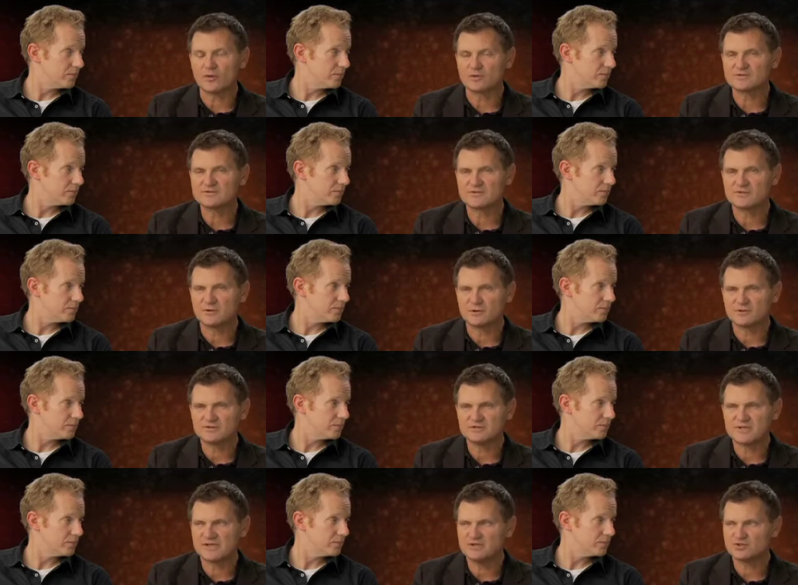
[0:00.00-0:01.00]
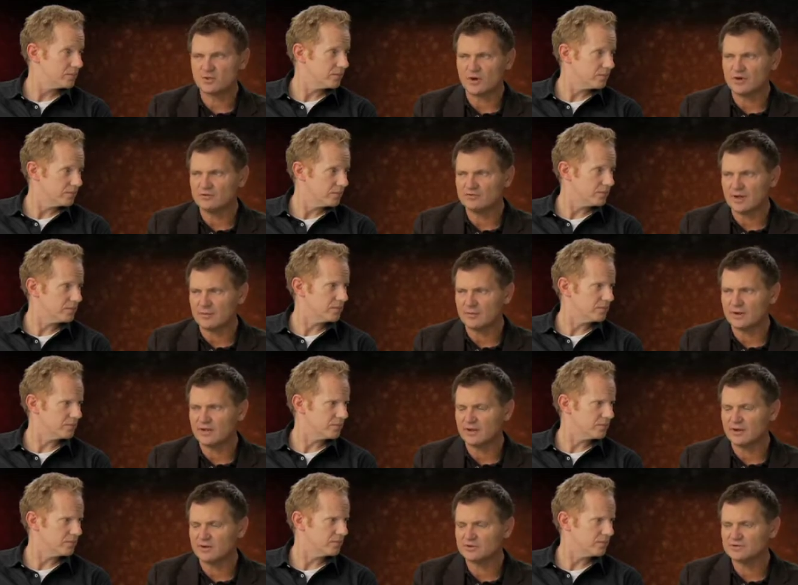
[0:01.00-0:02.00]
Speaker 1: there was 13, 12. How many
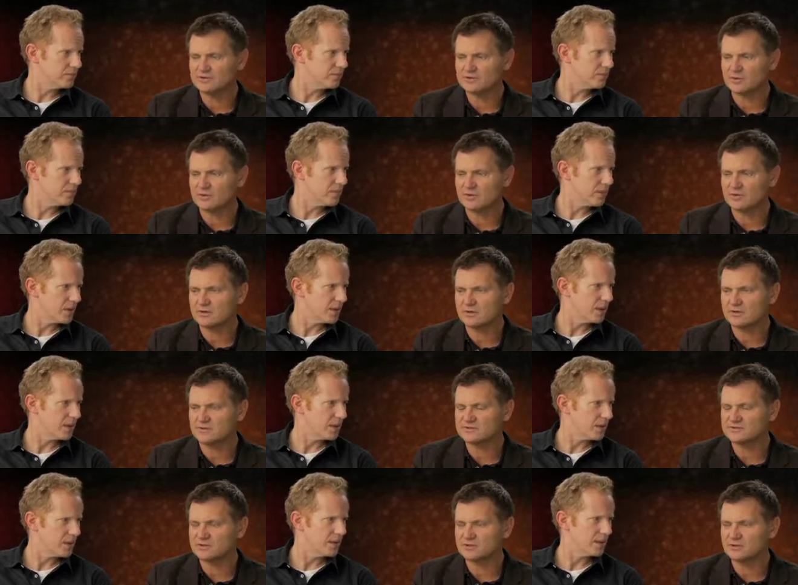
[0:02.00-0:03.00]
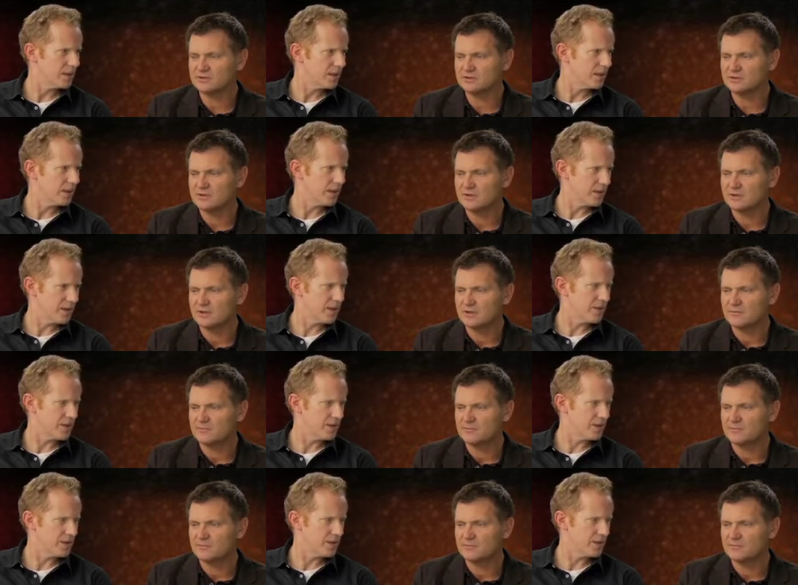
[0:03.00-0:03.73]
mm. characters were there in the circle? I think